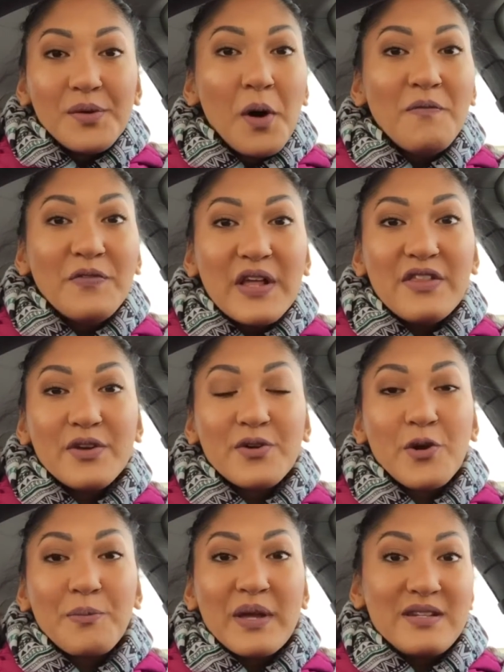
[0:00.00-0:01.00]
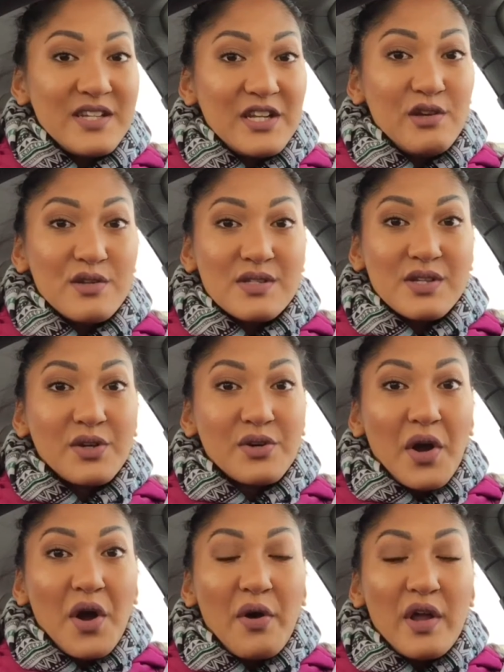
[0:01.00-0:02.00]
hopefully the group continues to
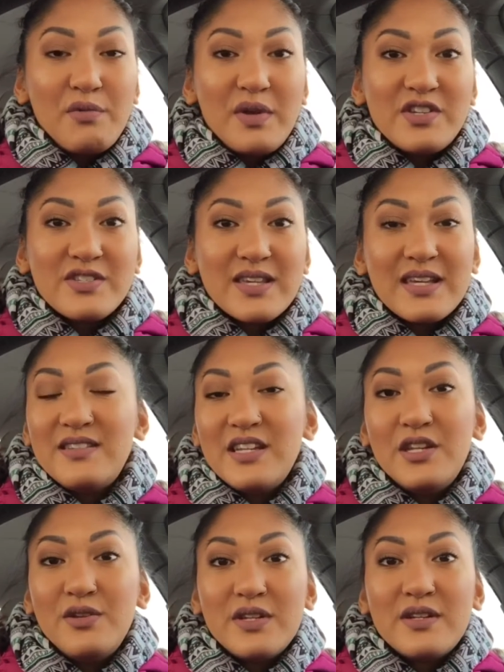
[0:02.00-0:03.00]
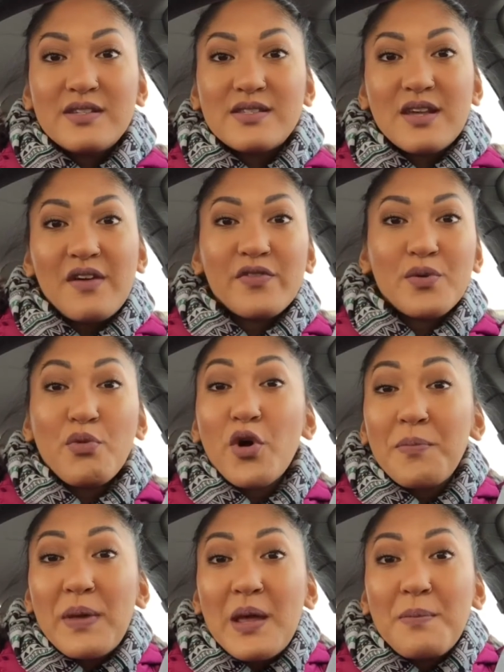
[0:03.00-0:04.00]
grow and we just continue to discover
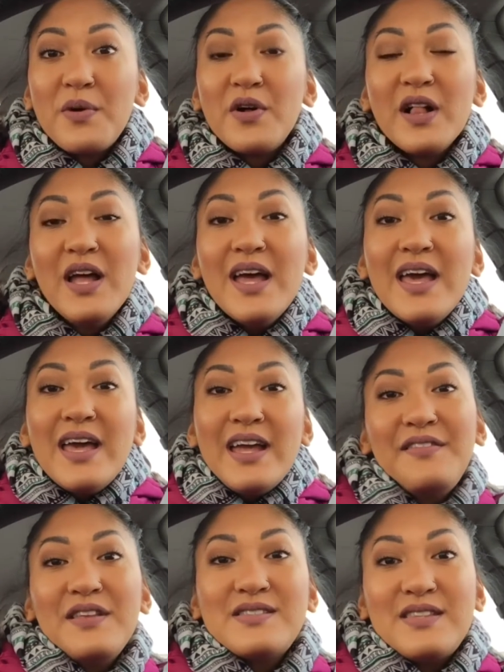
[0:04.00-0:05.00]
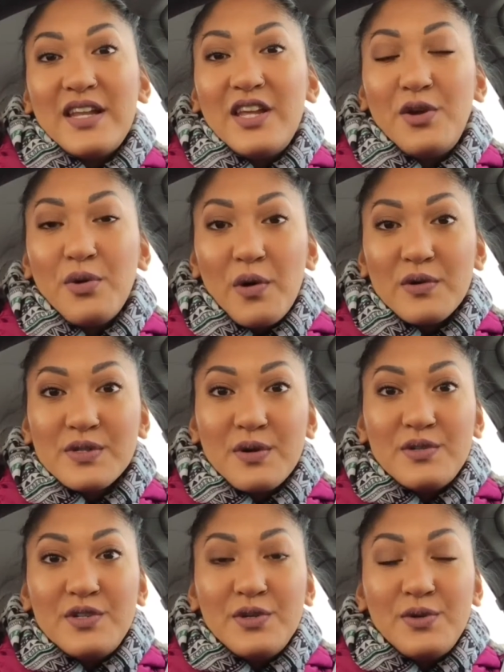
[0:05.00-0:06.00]
more people in the city who also
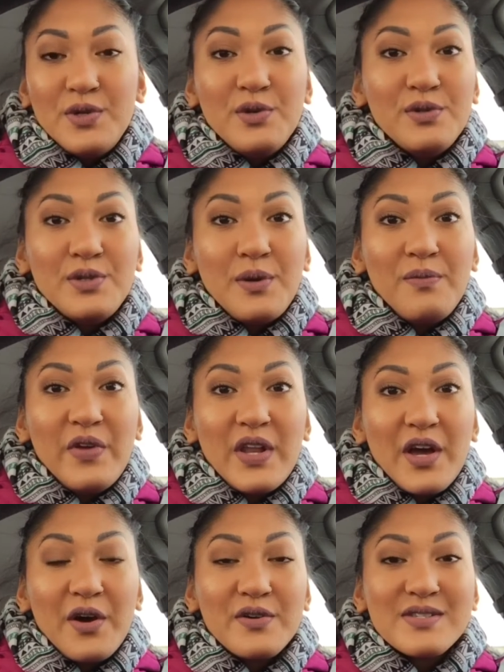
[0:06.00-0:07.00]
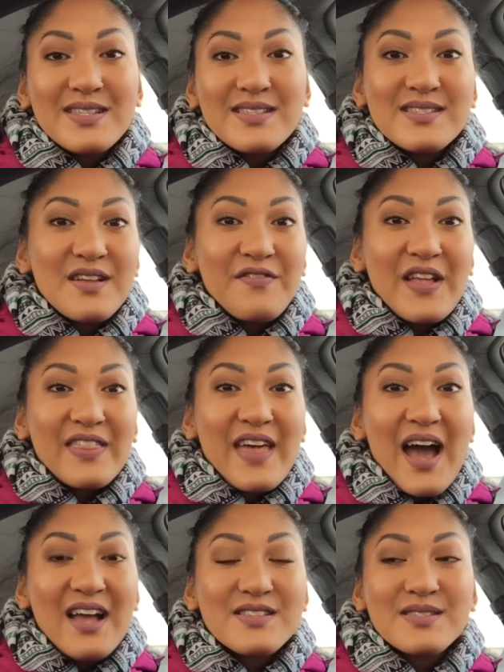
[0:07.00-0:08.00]
do YouTube videos and stuff like
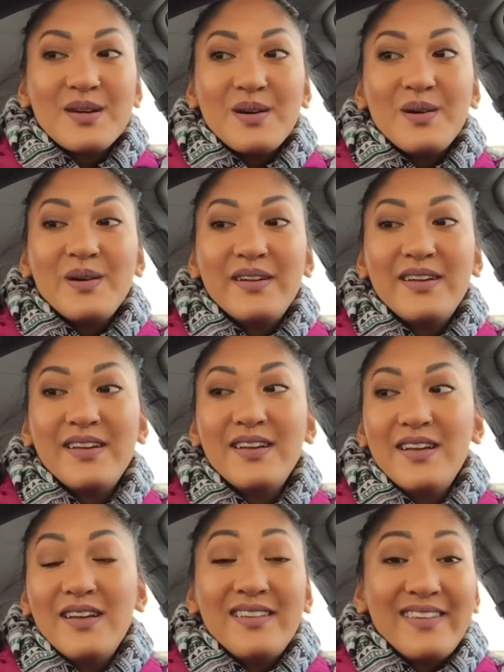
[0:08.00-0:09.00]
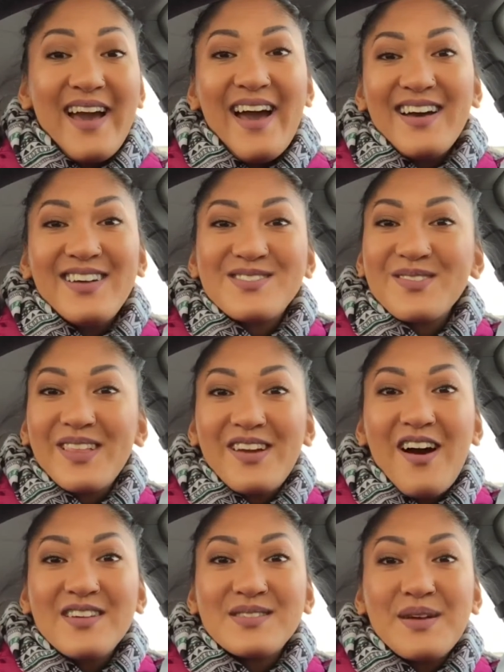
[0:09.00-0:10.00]
that. So yeah, it's really
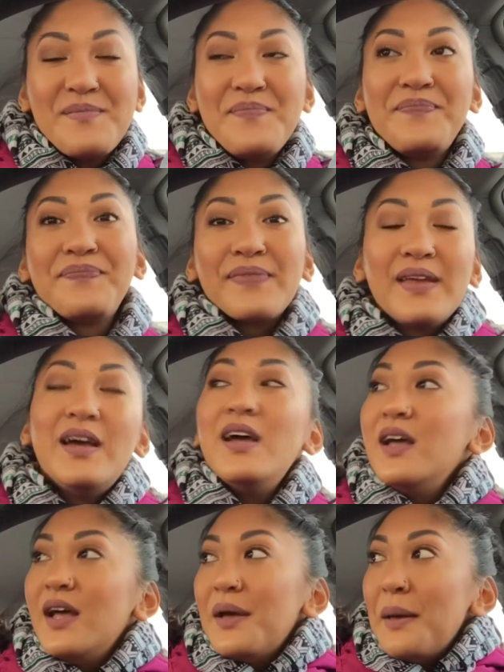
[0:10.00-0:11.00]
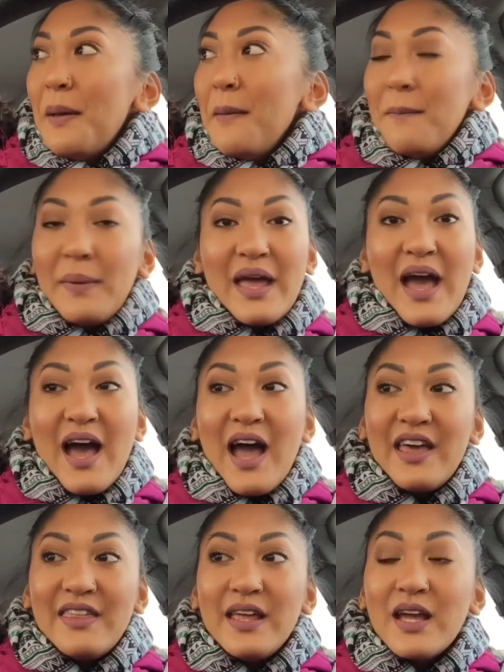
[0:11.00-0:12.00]
awesome. But yeah,
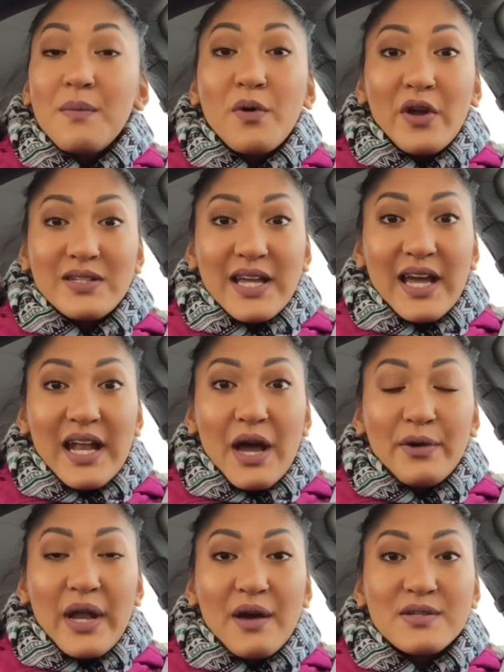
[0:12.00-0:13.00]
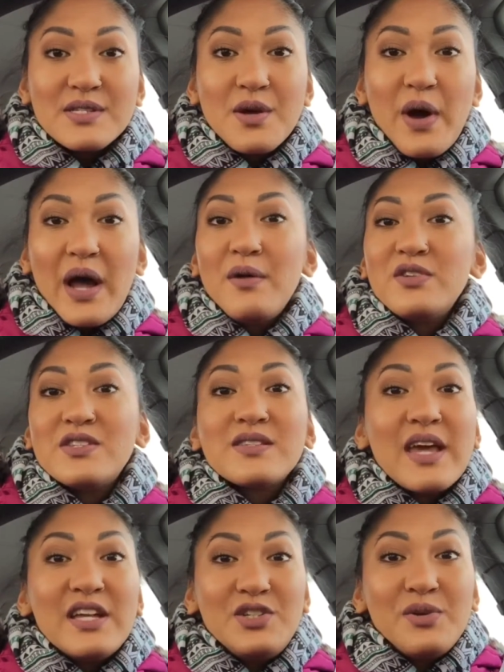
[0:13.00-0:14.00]
I think I'm going to head out now, so I'll just
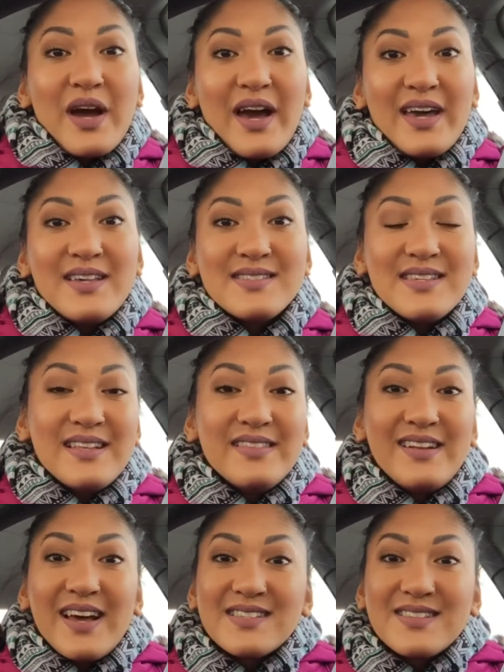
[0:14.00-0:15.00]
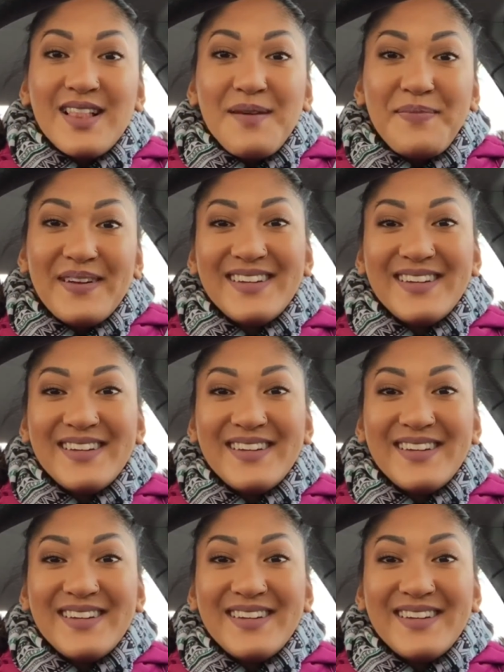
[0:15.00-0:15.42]
catch you guys in the next clip.